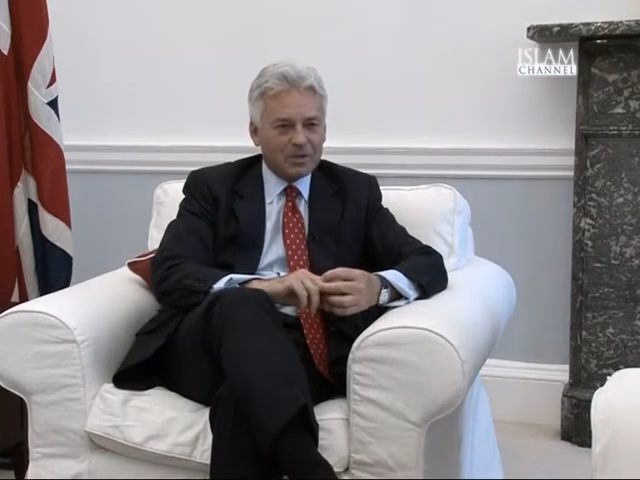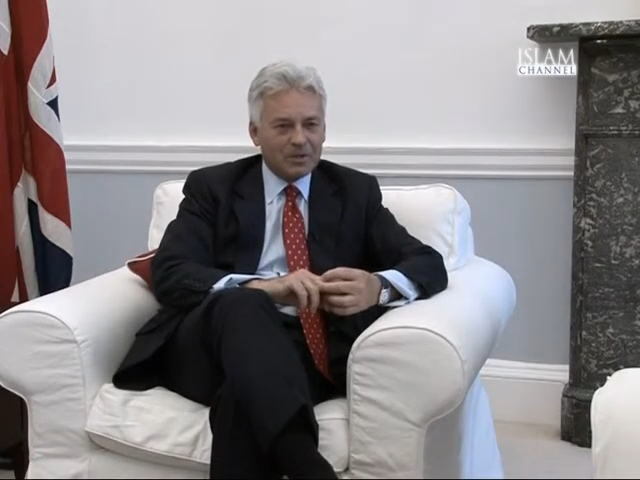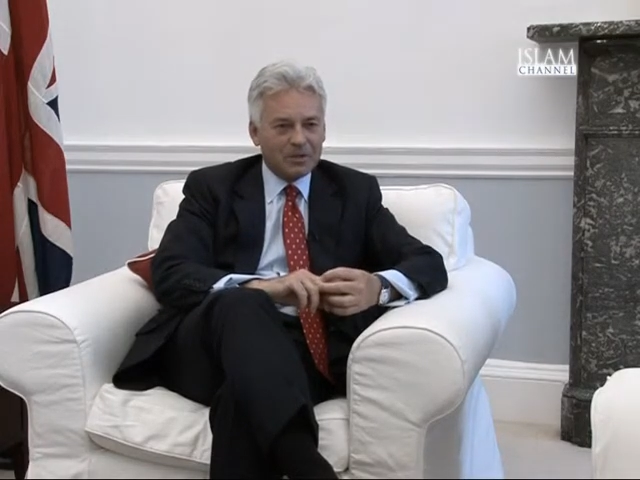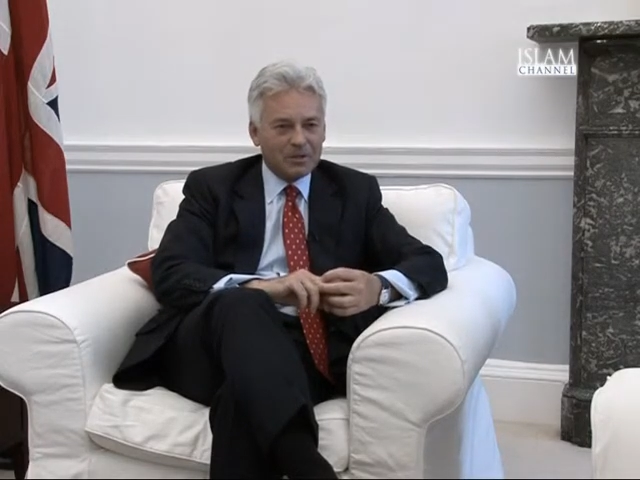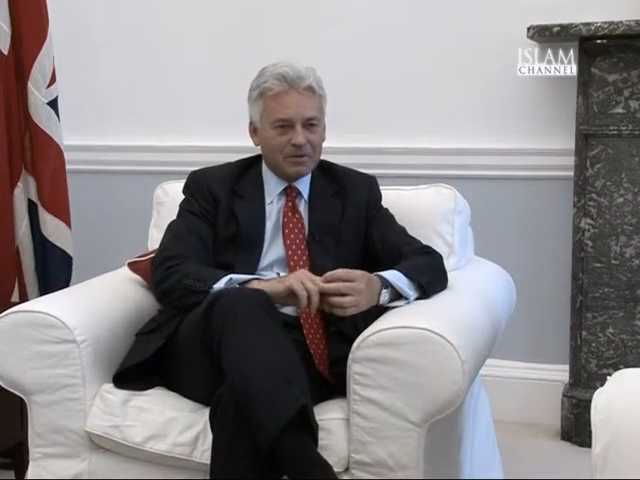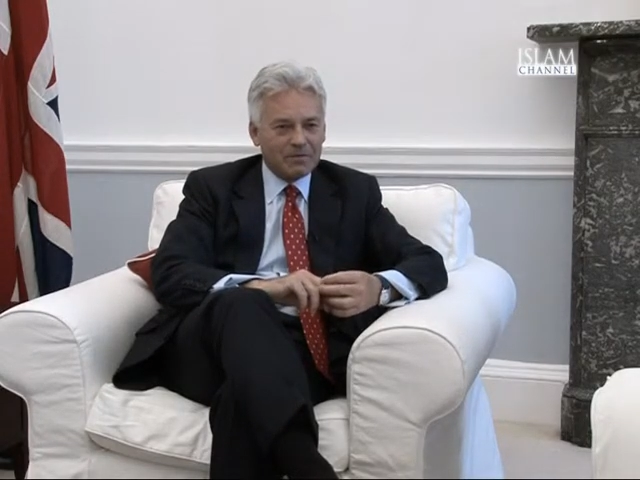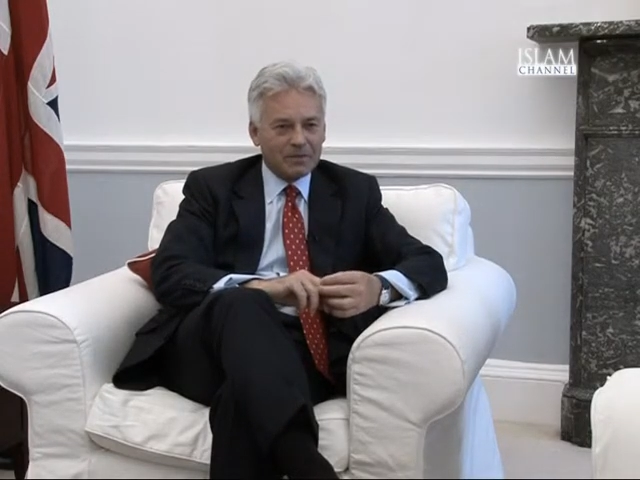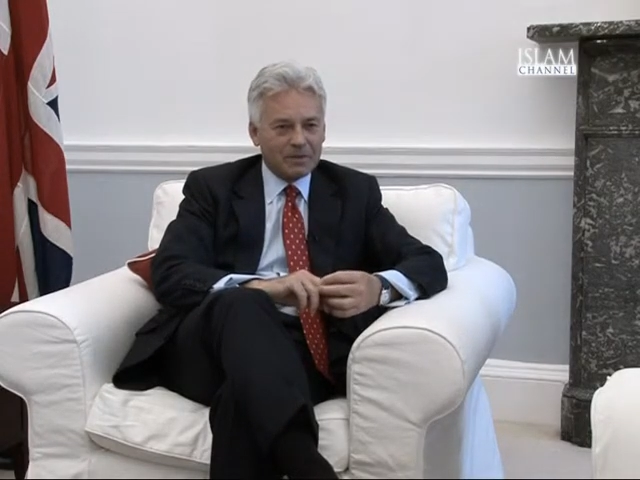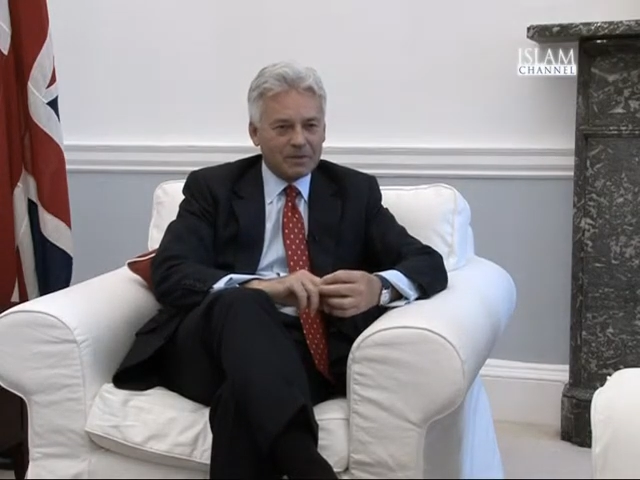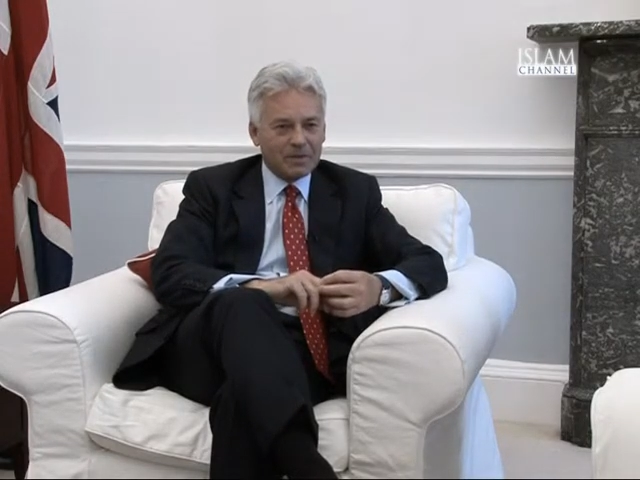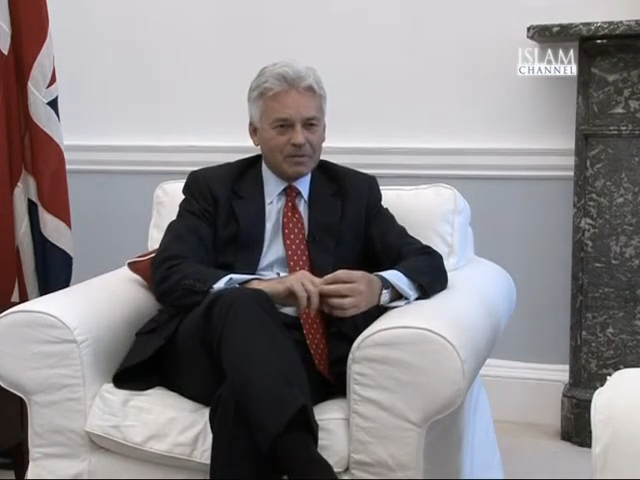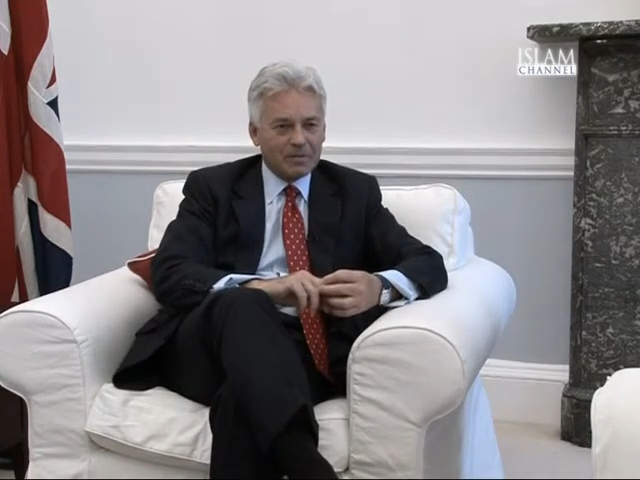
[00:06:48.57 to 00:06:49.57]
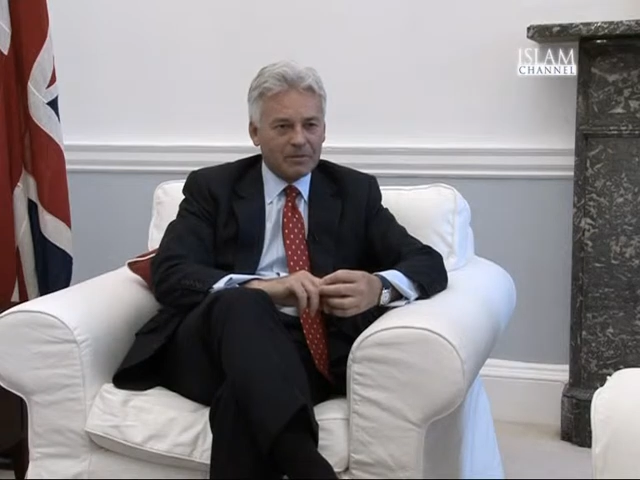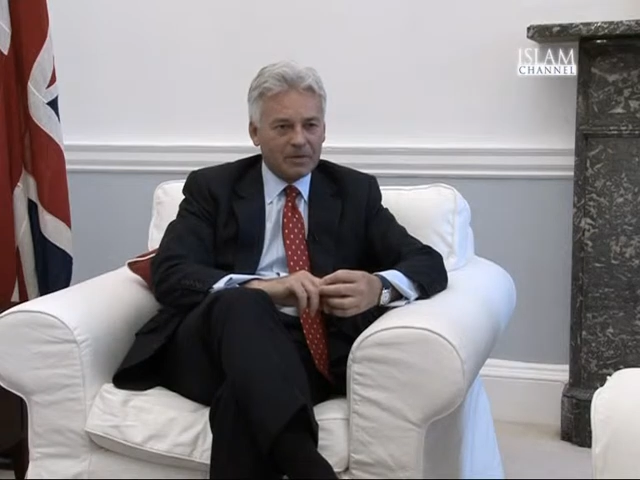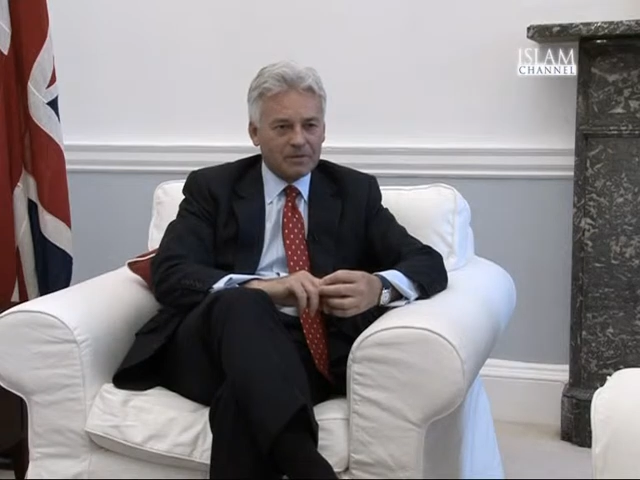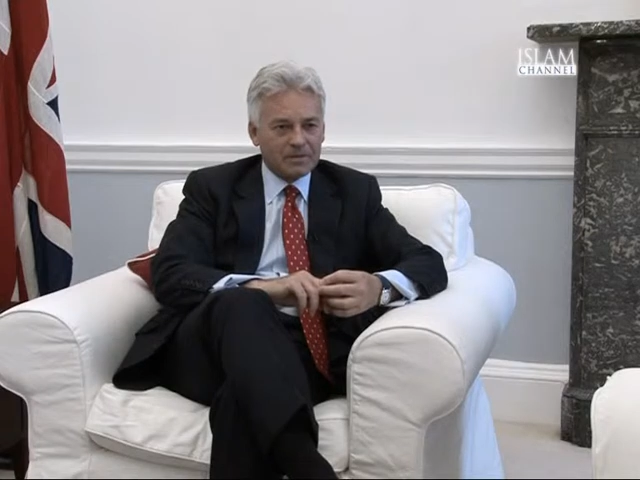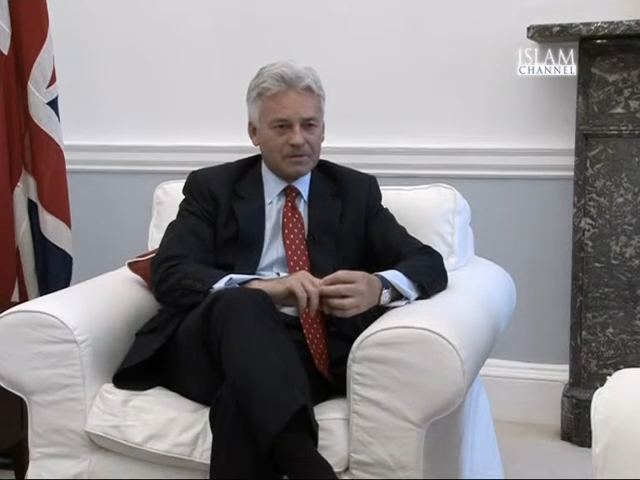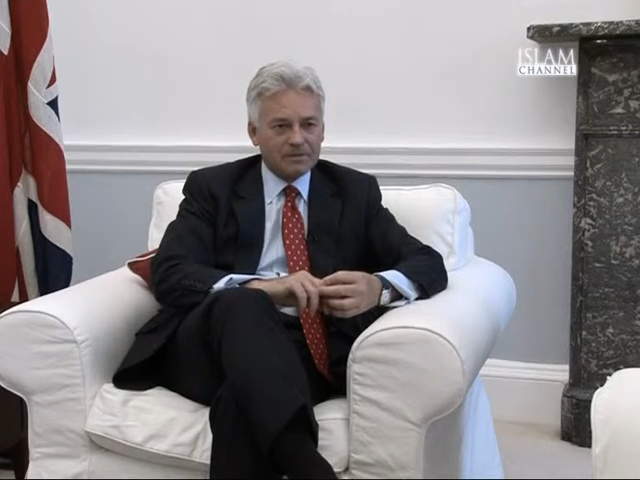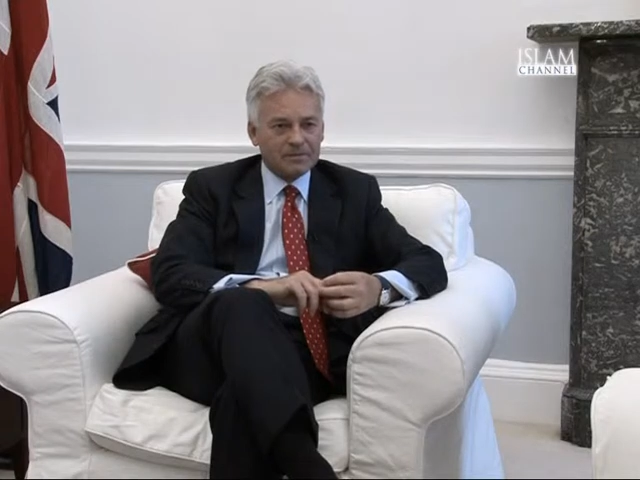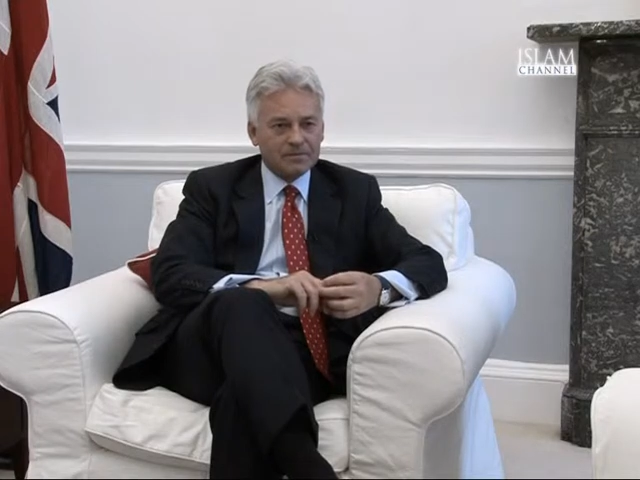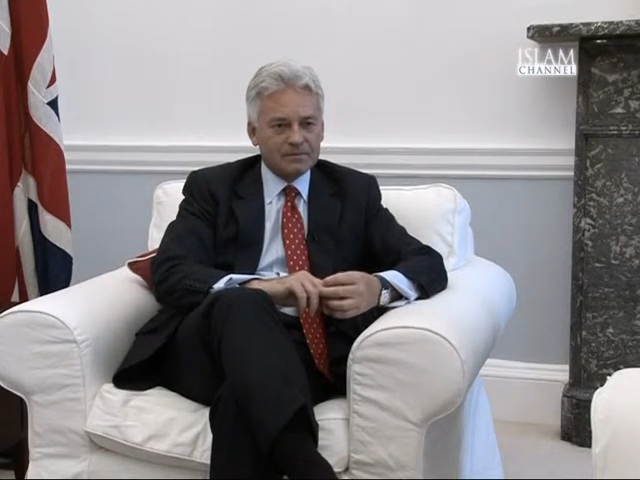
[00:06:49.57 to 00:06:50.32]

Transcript: hard over the coming months.